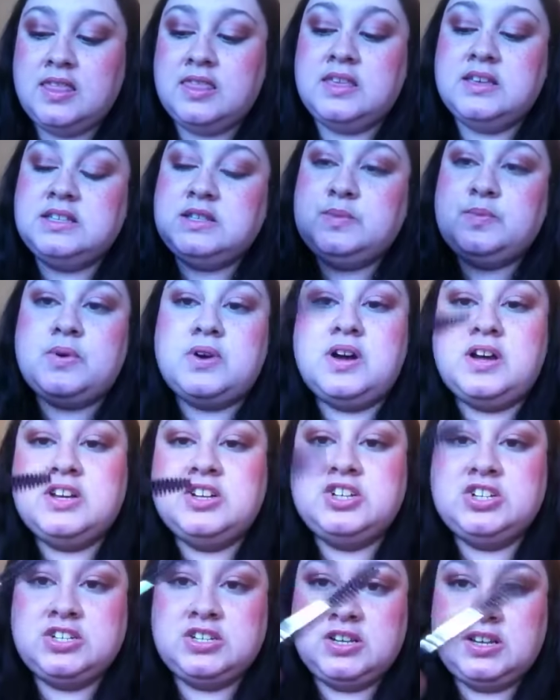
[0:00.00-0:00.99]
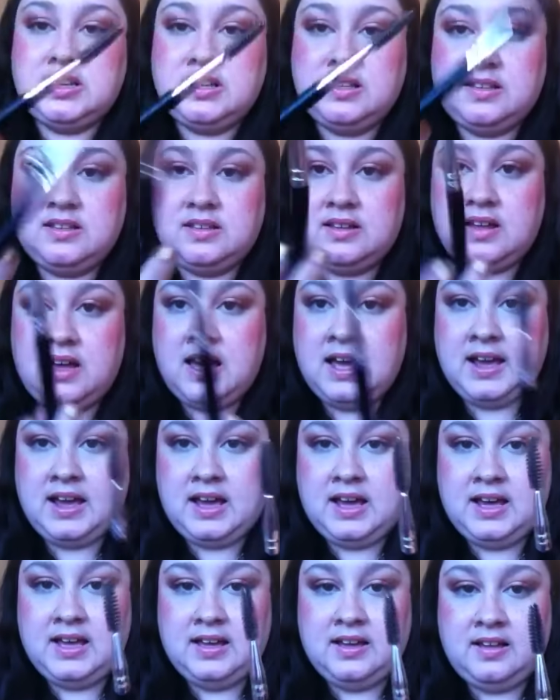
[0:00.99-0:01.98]
This brush I
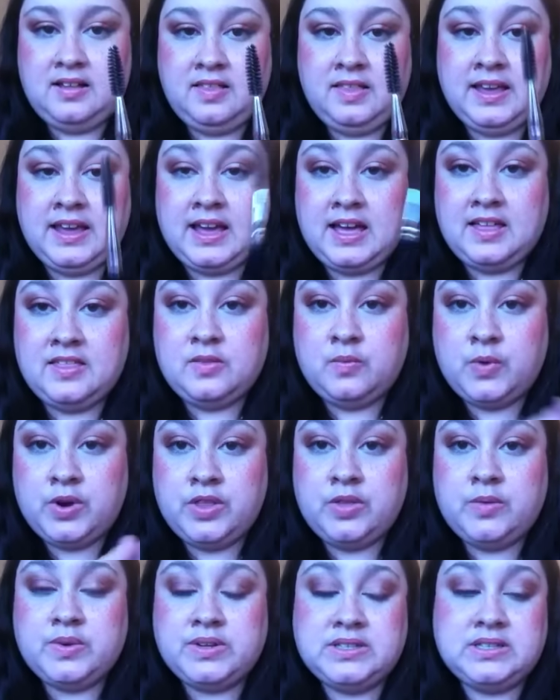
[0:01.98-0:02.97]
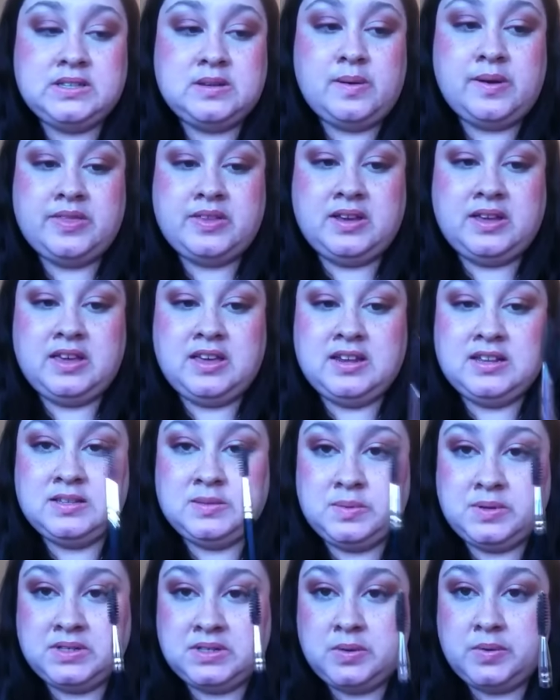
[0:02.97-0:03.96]
got, like, one of the reasons I bought the kit
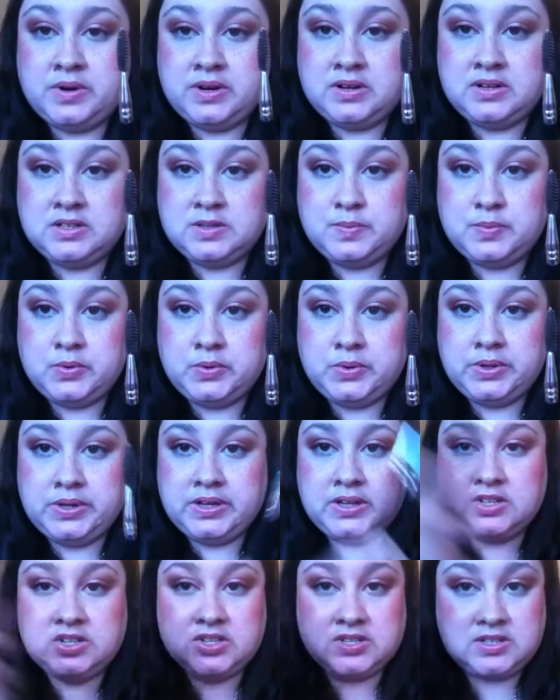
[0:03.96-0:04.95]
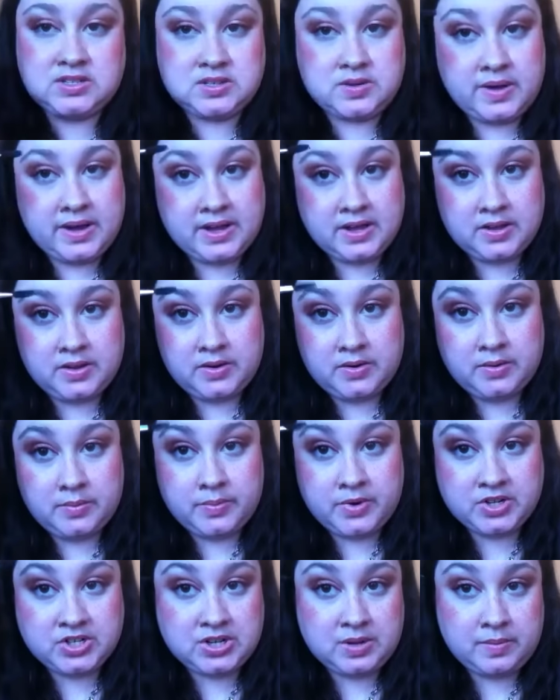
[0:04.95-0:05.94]
is because I wanted a spoolie just so I could
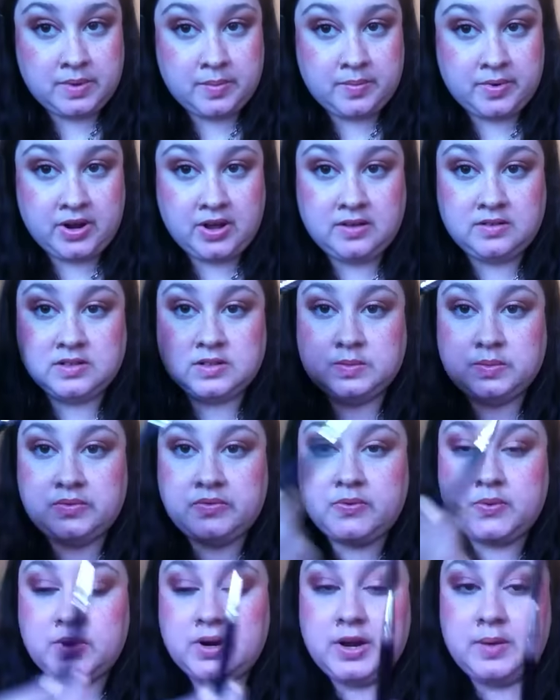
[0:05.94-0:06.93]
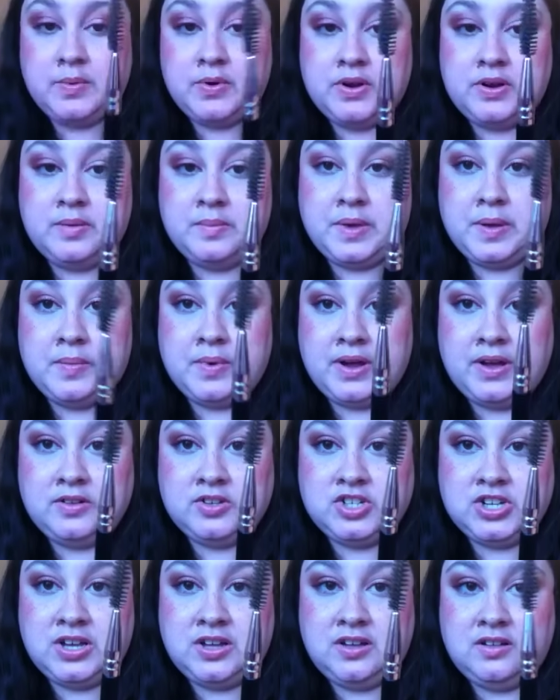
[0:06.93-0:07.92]
brush out my brows before I put on my
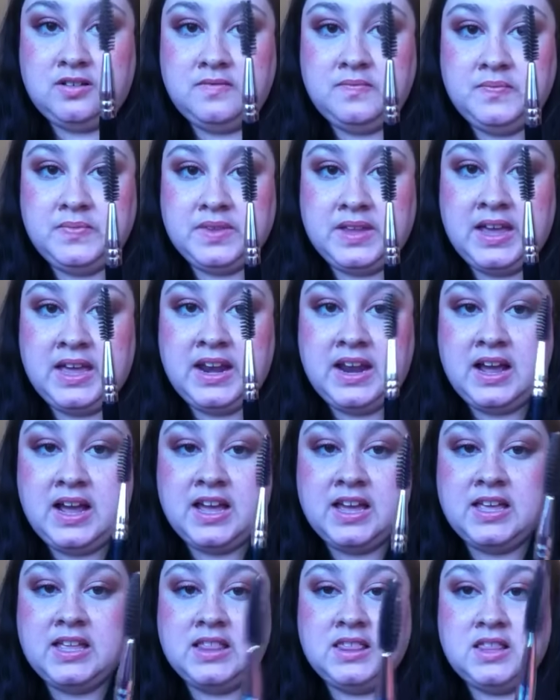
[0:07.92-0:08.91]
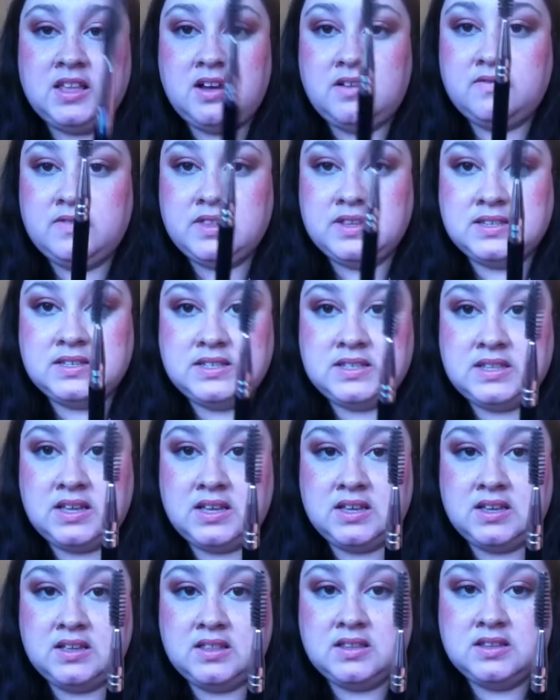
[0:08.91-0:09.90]
brow gel. And I love this
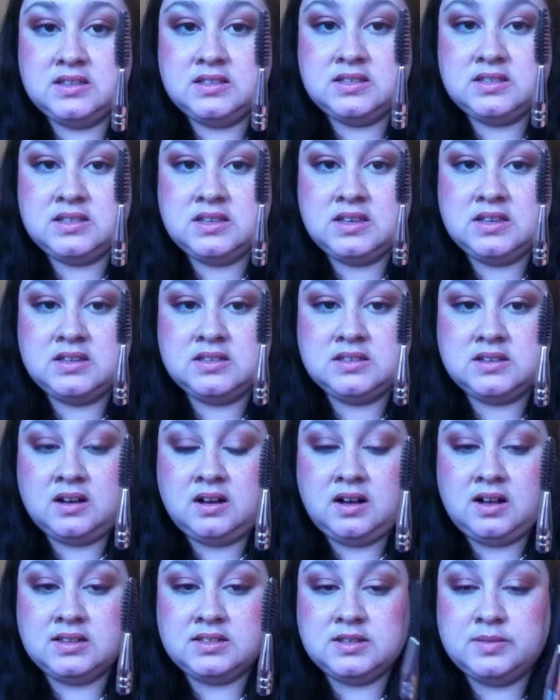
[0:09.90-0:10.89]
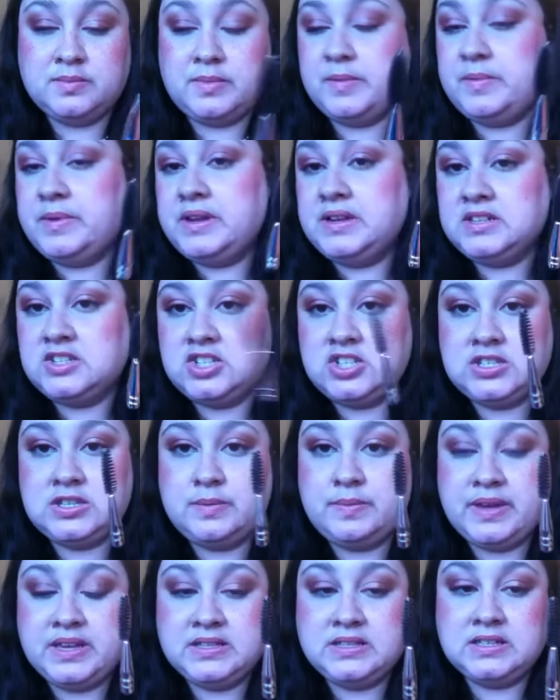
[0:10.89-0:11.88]
thing. This thing is awesome. I mean, it's just
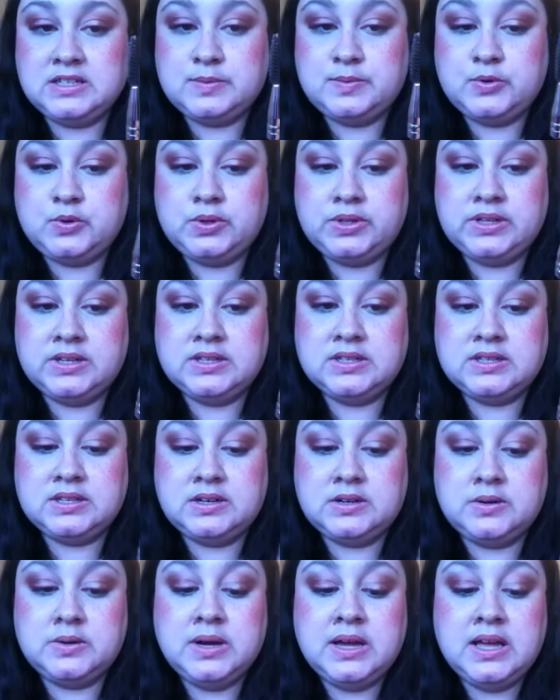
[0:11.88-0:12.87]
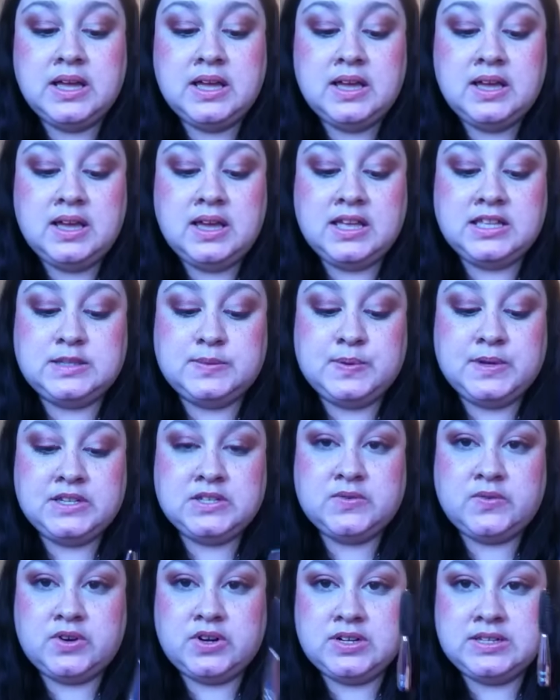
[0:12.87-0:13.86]
a basic spoolie, so it
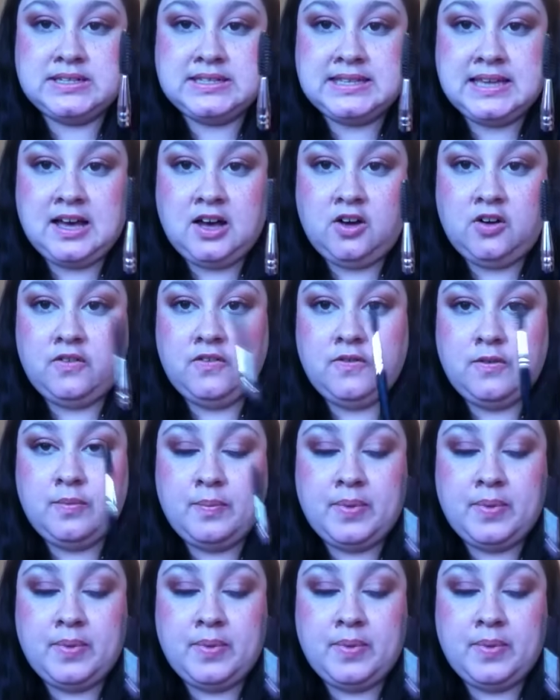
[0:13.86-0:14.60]
speaks for itself.